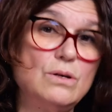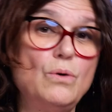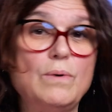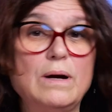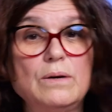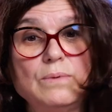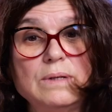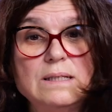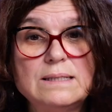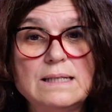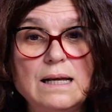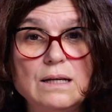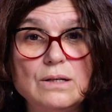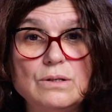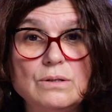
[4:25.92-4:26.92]
someone will
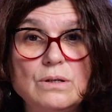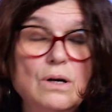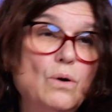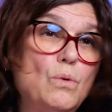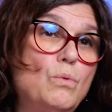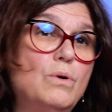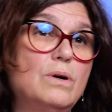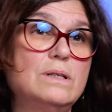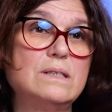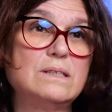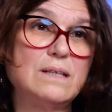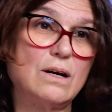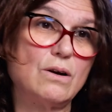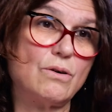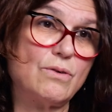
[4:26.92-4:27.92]
tell you what is
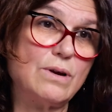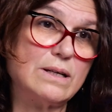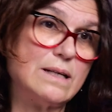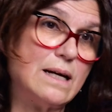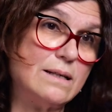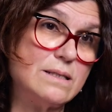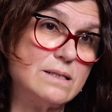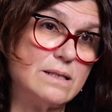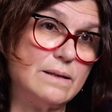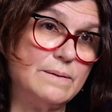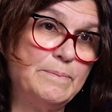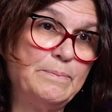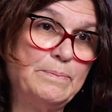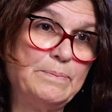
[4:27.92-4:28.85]
the correct answer.